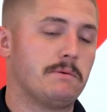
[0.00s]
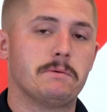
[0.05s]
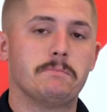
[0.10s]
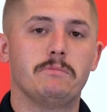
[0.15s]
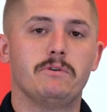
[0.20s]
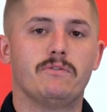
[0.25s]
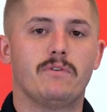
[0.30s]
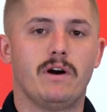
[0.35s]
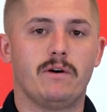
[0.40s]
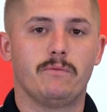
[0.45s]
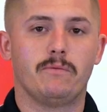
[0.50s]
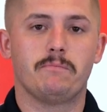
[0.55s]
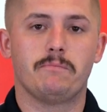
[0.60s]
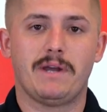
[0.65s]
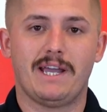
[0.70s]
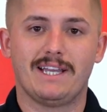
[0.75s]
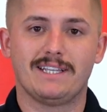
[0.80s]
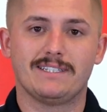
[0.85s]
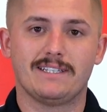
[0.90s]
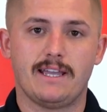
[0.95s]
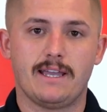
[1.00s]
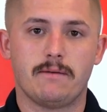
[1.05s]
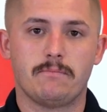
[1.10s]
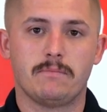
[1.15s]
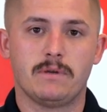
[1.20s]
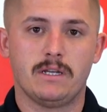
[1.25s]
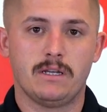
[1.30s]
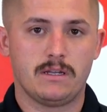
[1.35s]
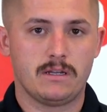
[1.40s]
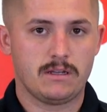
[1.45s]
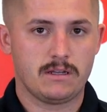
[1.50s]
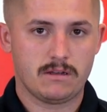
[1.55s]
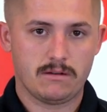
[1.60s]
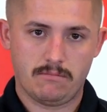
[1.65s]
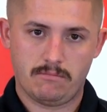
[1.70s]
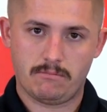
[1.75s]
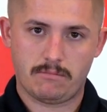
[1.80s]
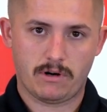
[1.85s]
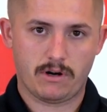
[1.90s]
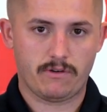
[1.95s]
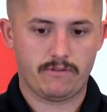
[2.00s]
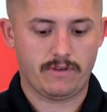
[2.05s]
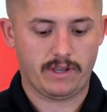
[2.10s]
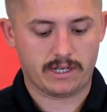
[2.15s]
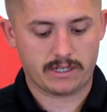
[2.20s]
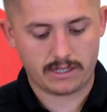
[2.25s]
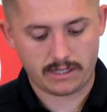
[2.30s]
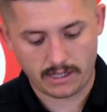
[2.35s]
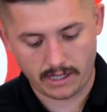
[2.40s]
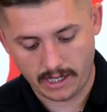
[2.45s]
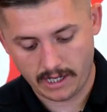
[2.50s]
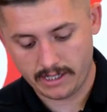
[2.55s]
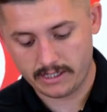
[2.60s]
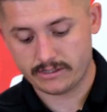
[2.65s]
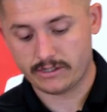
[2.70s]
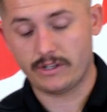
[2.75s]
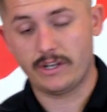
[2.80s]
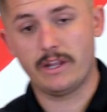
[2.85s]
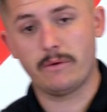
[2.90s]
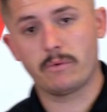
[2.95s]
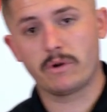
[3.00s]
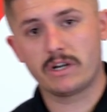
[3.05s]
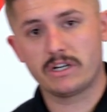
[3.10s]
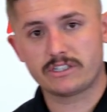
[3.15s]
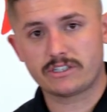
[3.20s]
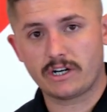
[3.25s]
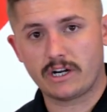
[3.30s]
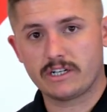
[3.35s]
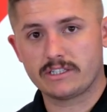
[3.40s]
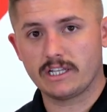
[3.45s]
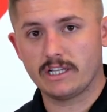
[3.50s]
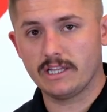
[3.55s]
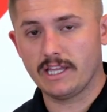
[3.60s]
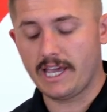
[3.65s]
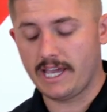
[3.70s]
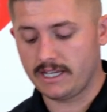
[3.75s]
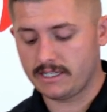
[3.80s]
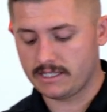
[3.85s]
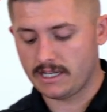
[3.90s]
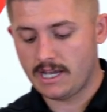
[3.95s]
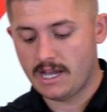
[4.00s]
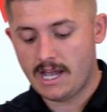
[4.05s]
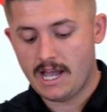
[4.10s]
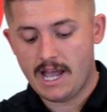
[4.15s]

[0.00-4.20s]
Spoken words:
going to move on with my exam. Perfect, okay? So then we're going to start at the legs.